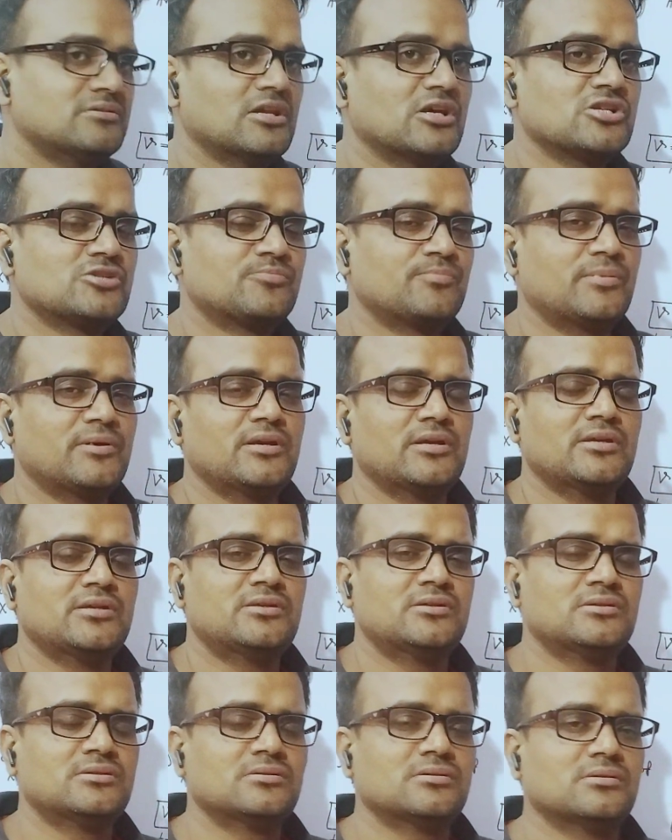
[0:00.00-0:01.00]
the
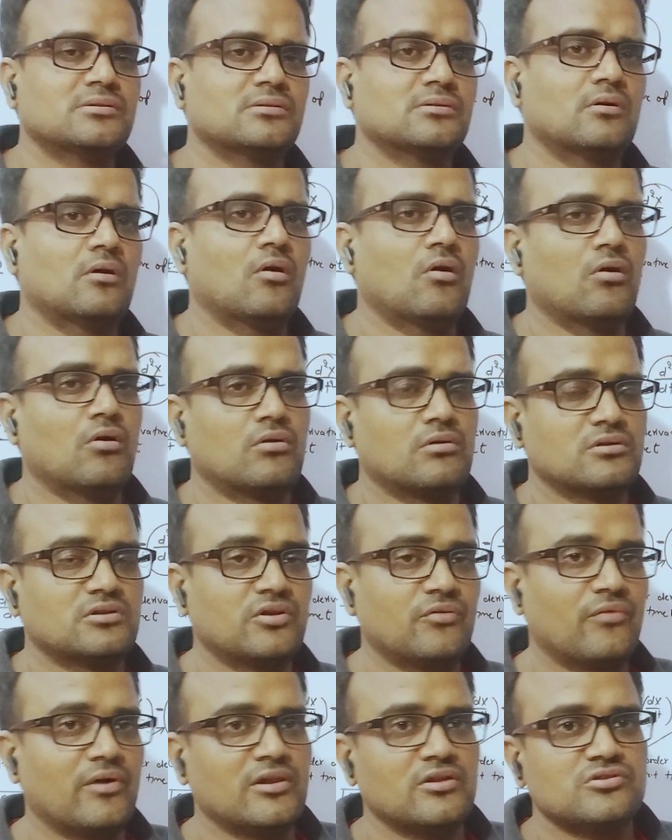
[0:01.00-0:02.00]
speed or
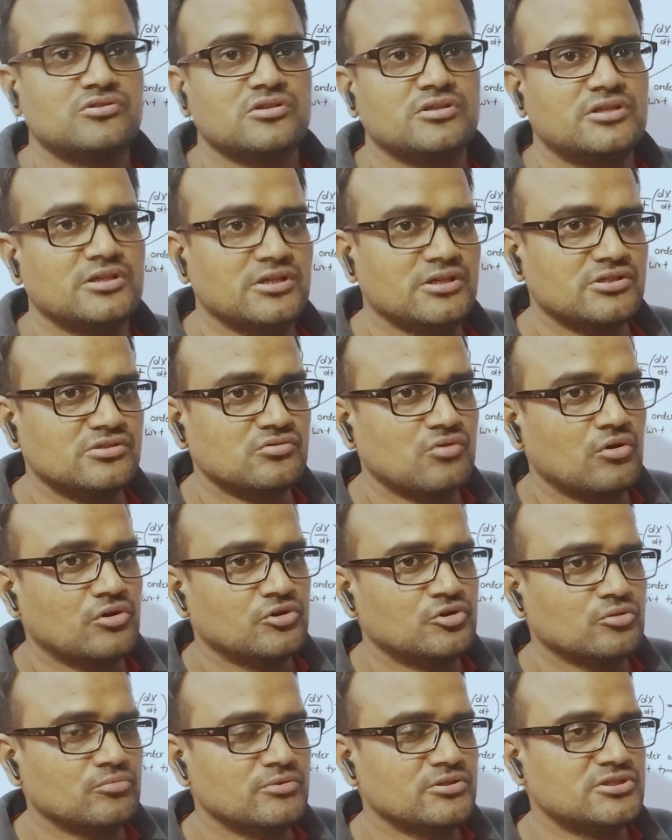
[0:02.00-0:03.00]
the velocity is
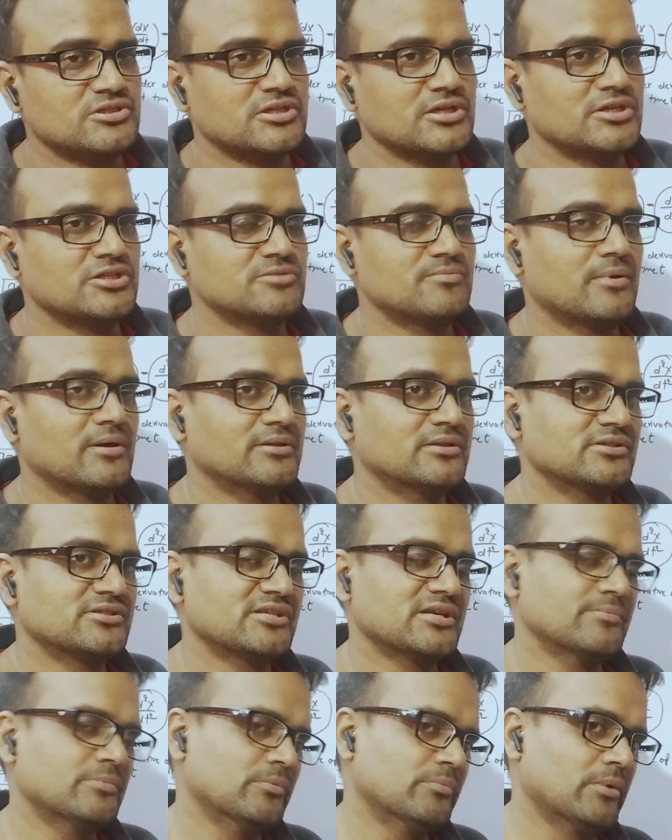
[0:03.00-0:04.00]
going to be changed by the
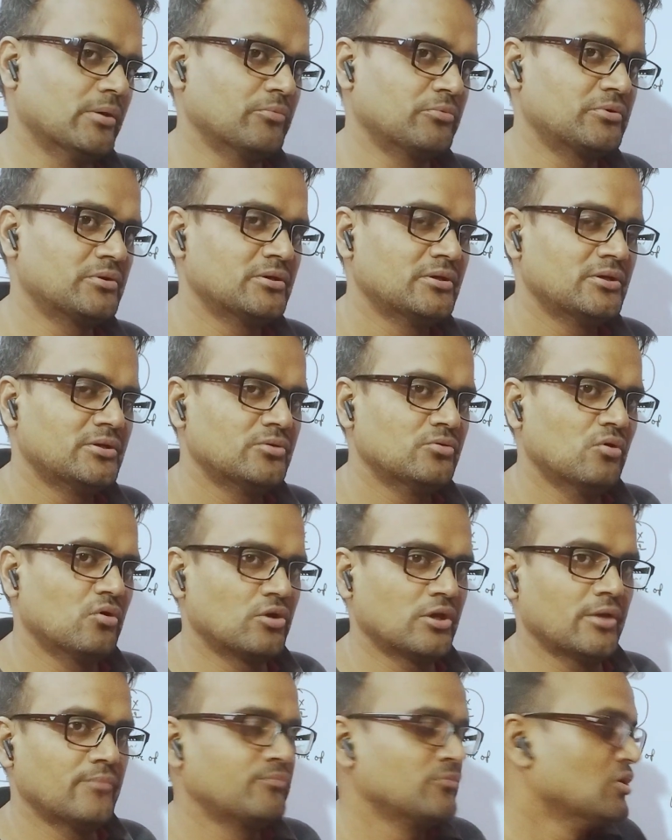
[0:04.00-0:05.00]
same amount.
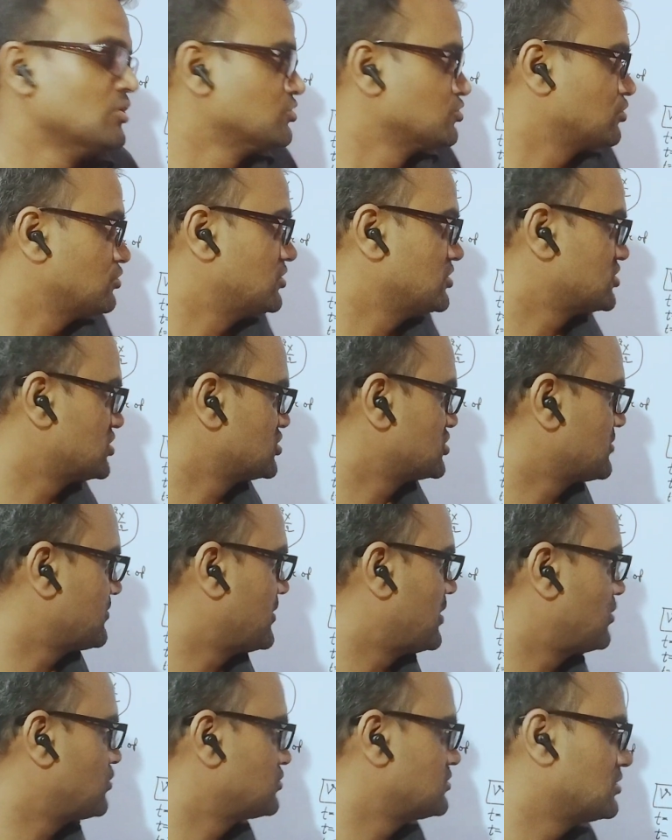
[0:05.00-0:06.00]
Okay, so this is
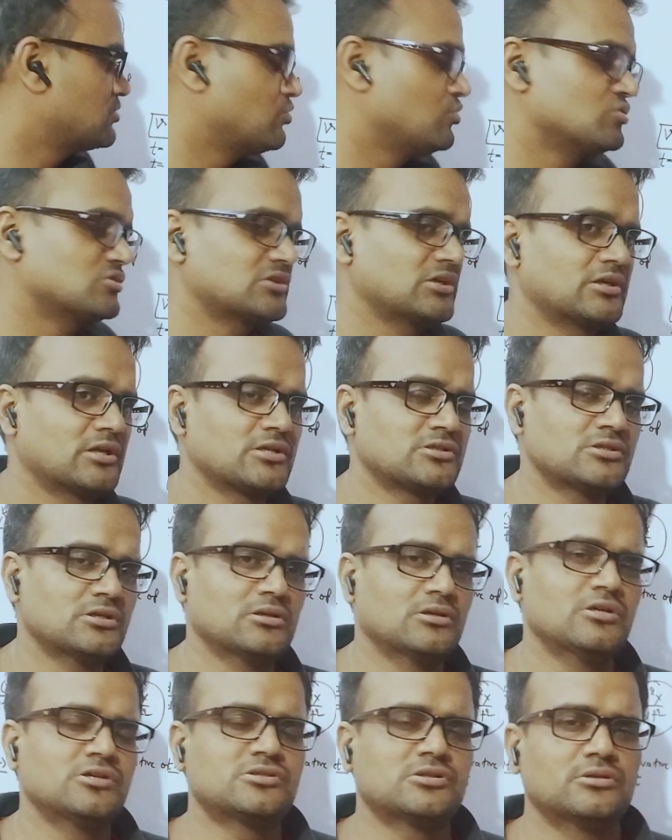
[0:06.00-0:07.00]
about the constant
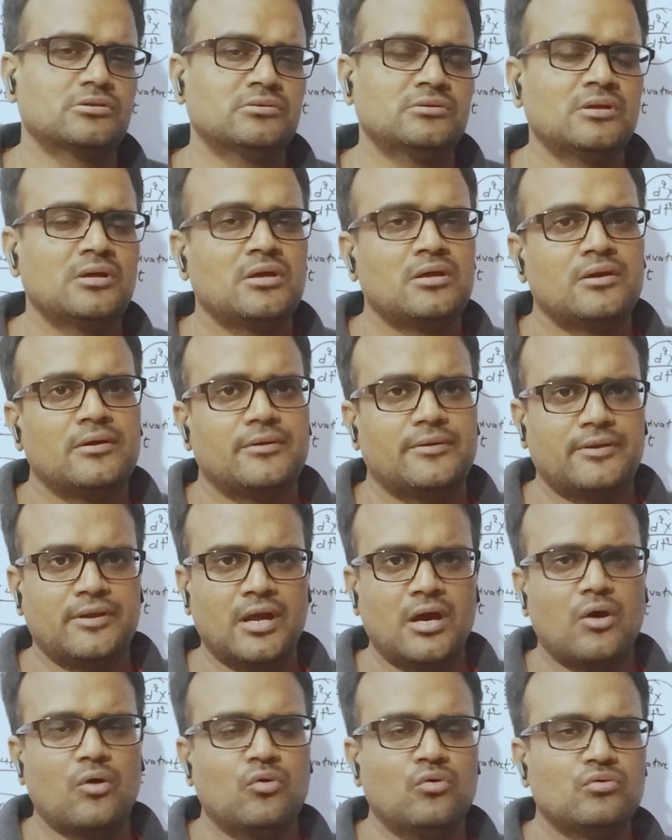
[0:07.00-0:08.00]
acceleration.
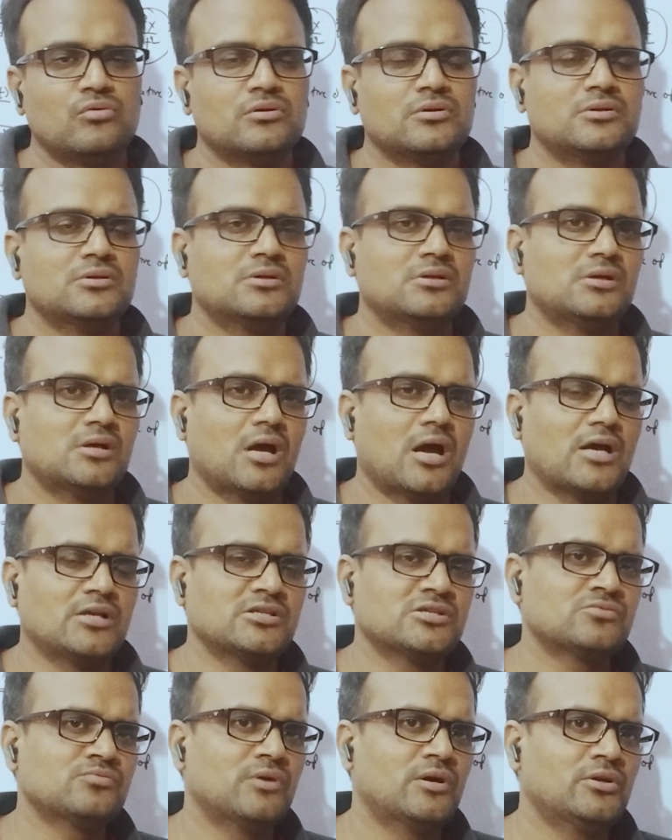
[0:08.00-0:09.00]
Now I
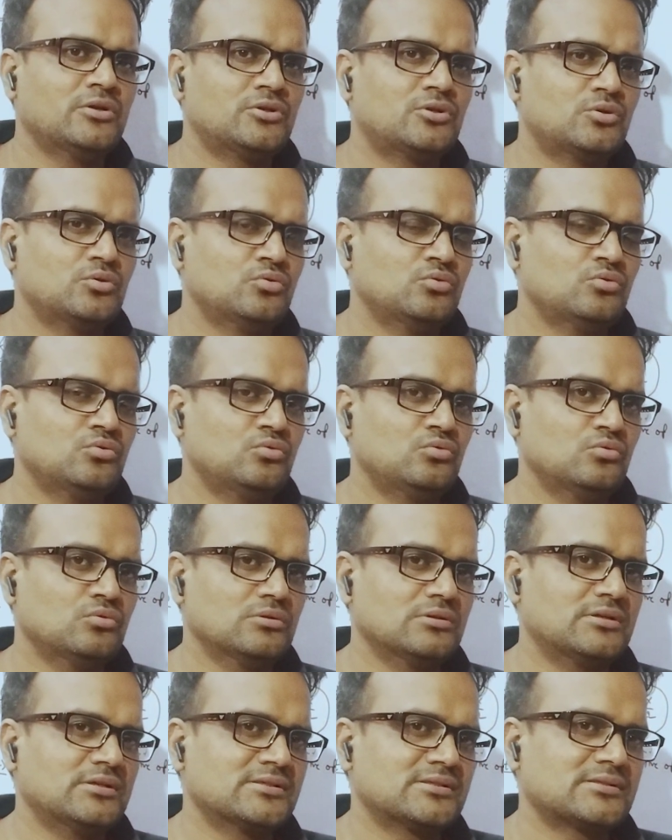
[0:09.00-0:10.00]
just want to
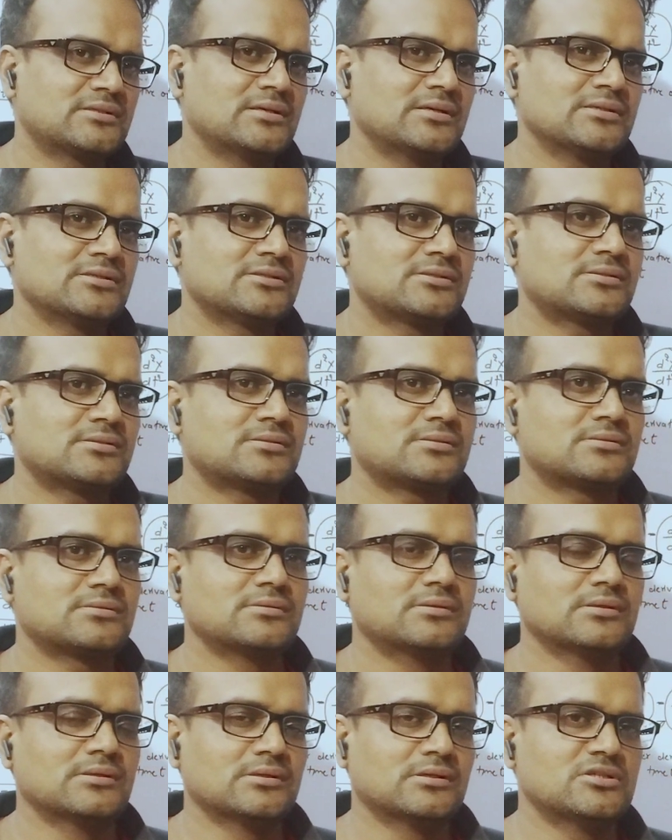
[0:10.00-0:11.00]
discuss
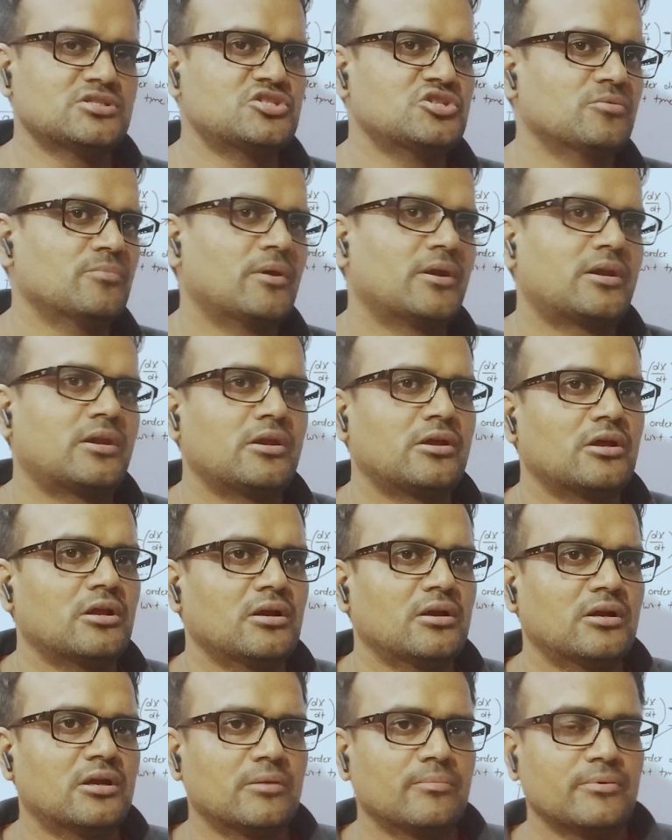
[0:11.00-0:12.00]
the geometrical
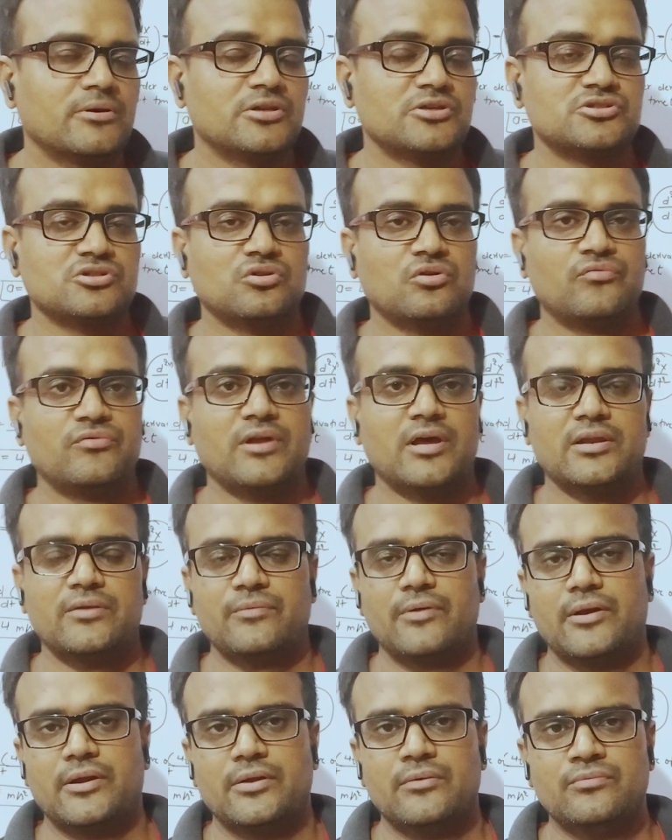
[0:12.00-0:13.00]
interpretation of
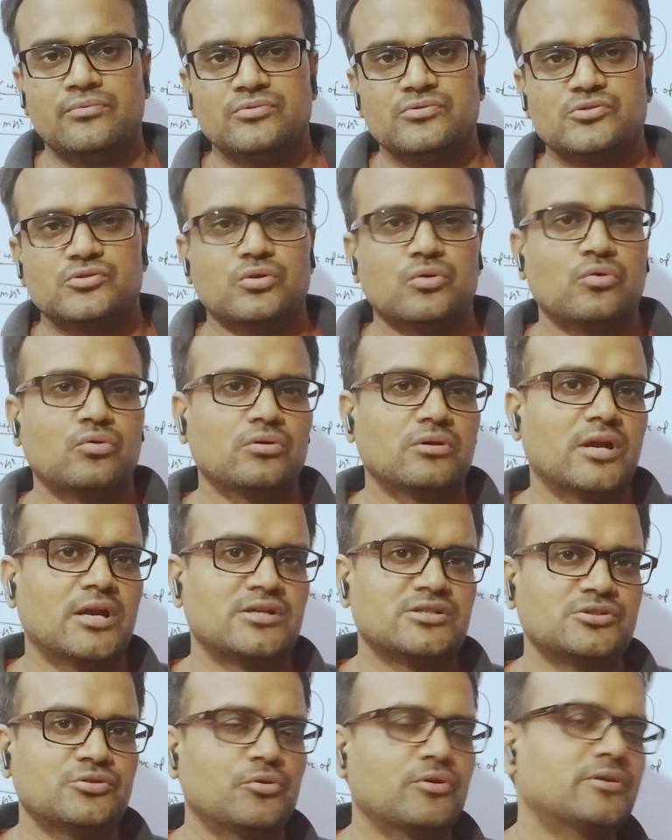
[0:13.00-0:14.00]
derivative, so
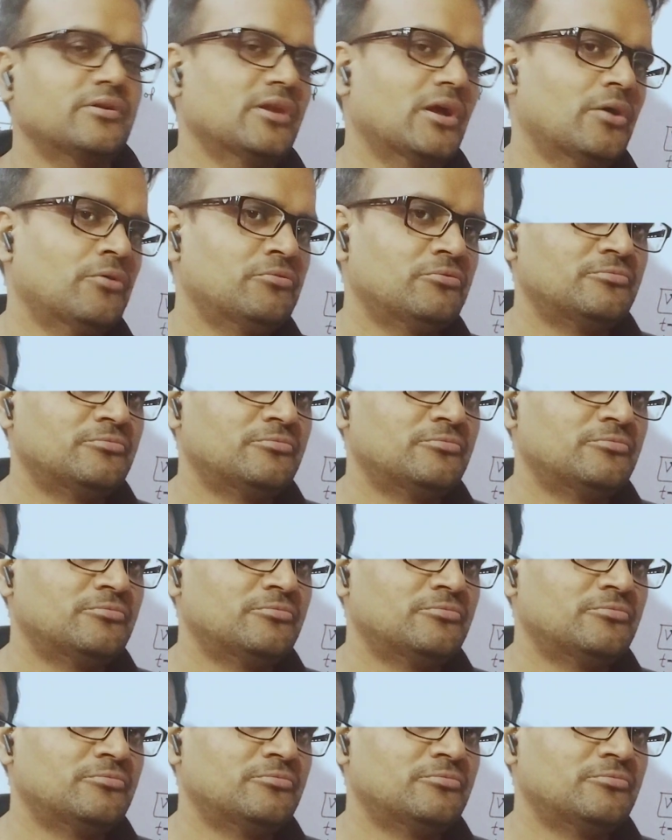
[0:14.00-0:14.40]
let's do it now.